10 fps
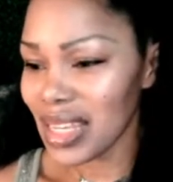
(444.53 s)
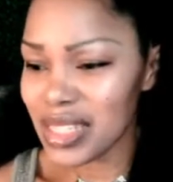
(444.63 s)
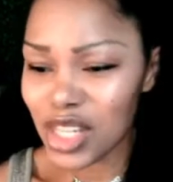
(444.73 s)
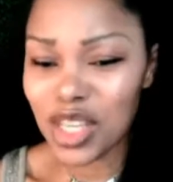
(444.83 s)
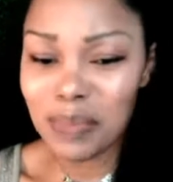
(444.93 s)

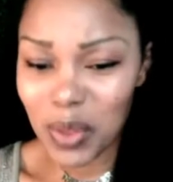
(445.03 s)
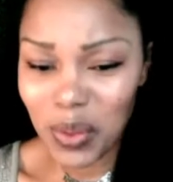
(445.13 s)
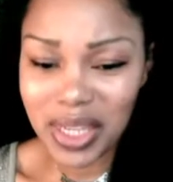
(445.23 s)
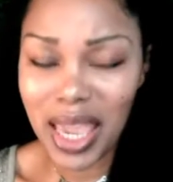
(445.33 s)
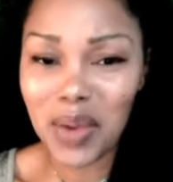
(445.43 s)
to
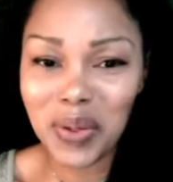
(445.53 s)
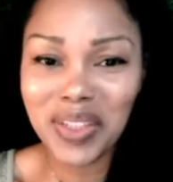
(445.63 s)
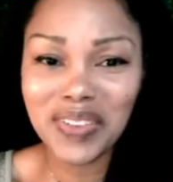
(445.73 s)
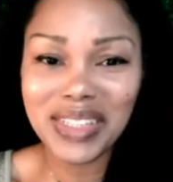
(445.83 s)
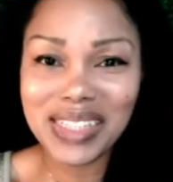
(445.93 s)
communicate what
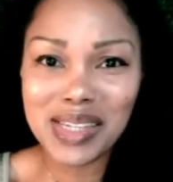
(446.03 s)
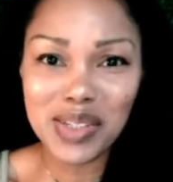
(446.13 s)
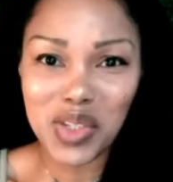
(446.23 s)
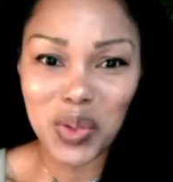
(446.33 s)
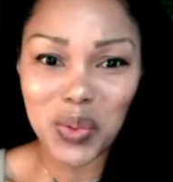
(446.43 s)
you need to
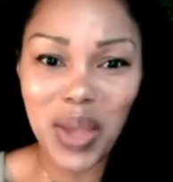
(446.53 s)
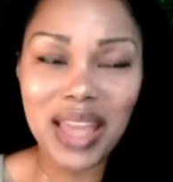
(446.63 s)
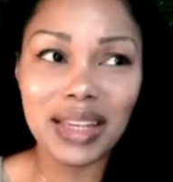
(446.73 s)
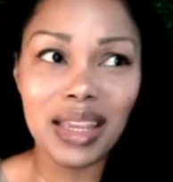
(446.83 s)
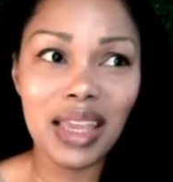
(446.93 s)
do
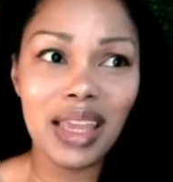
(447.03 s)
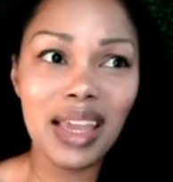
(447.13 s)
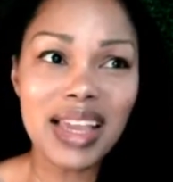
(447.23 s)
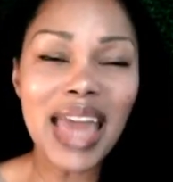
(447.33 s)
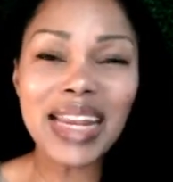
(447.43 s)
and
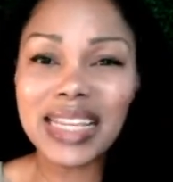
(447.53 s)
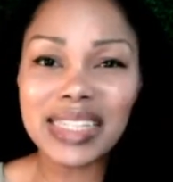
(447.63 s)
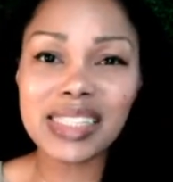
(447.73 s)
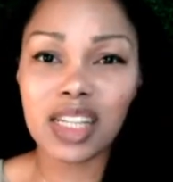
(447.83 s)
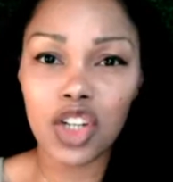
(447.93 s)
kind of
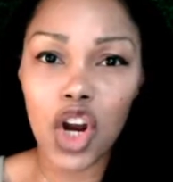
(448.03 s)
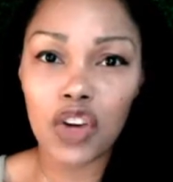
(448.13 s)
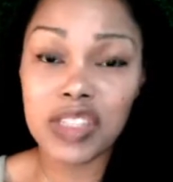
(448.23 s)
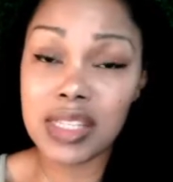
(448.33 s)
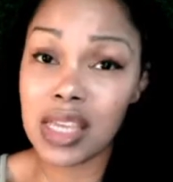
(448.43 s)
ease the
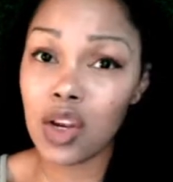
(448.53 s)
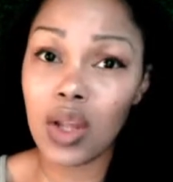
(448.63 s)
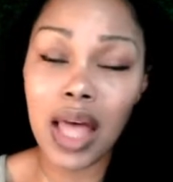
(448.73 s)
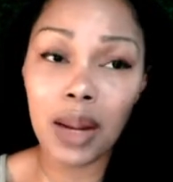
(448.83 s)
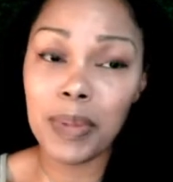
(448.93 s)
nerves, because I know
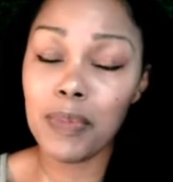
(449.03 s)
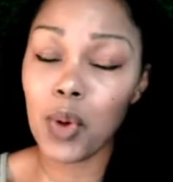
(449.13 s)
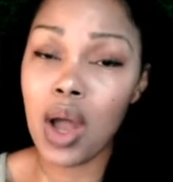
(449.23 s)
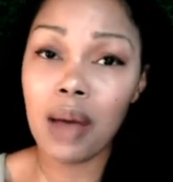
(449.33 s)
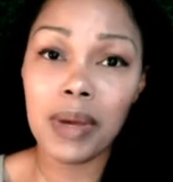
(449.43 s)
a lot of people
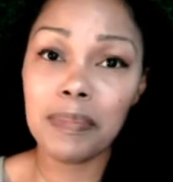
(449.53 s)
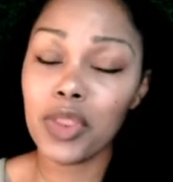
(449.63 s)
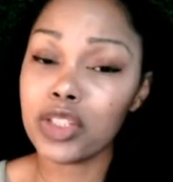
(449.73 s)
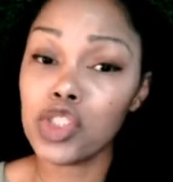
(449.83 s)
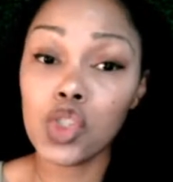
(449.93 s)
come up and
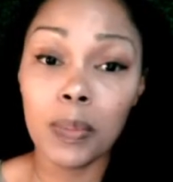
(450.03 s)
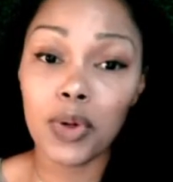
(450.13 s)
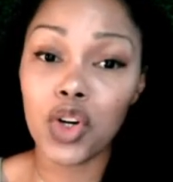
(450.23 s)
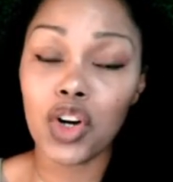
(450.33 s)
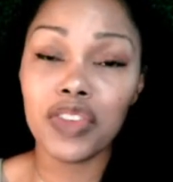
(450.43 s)
they're
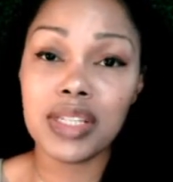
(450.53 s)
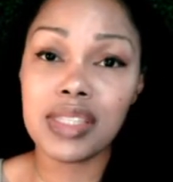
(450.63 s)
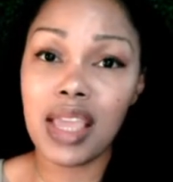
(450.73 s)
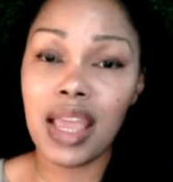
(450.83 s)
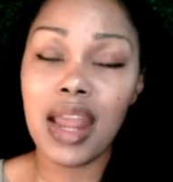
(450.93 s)
super
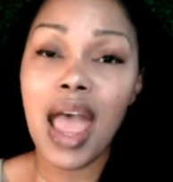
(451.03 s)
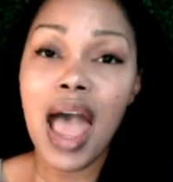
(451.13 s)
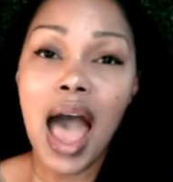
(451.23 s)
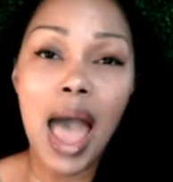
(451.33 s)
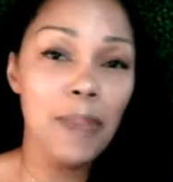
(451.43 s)
nervous, and
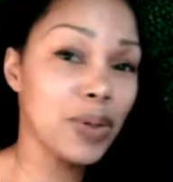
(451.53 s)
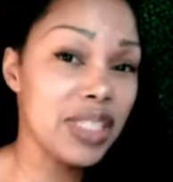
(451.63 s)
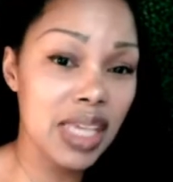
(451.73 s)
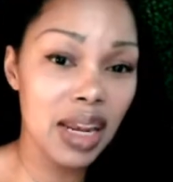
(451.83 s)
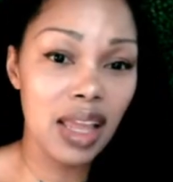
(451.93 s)
I
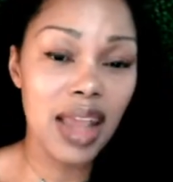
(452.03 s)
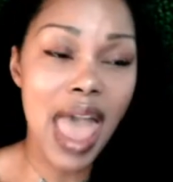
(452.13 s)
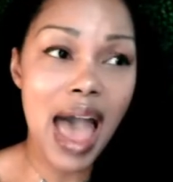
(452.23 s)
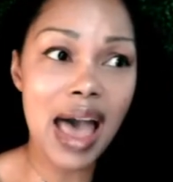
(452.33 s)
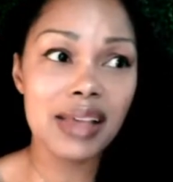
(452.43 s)
present it
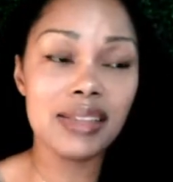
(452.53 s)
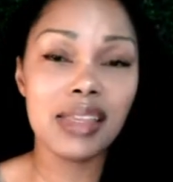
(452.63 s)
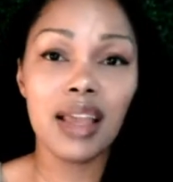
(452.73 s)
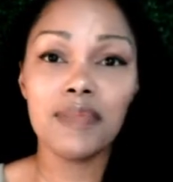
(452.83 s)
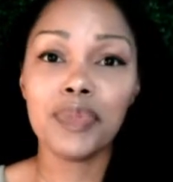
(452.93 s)

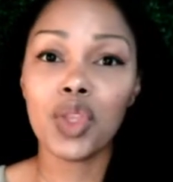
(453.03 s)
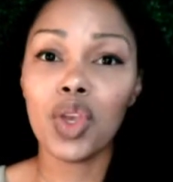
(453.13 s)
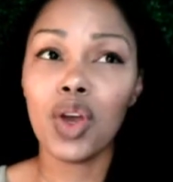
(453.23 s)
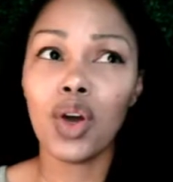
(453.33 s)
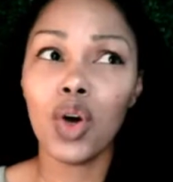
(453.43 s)
as,
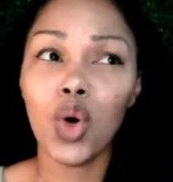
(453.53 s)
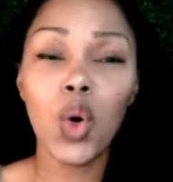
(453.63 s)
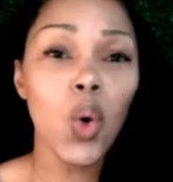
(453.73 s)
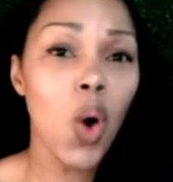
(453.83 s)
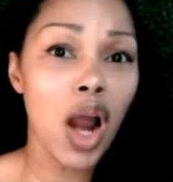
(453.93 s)

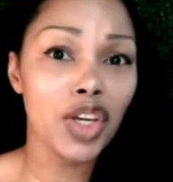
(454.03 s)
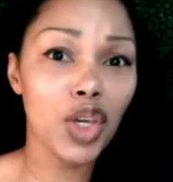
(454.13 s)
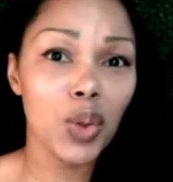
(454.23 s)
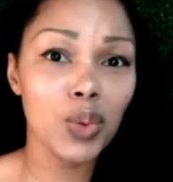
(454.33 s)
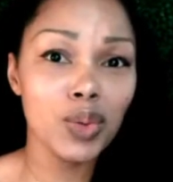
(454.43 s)
who are
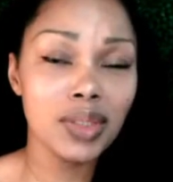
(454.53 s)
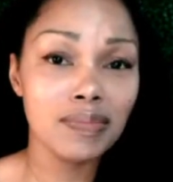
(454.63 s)
you?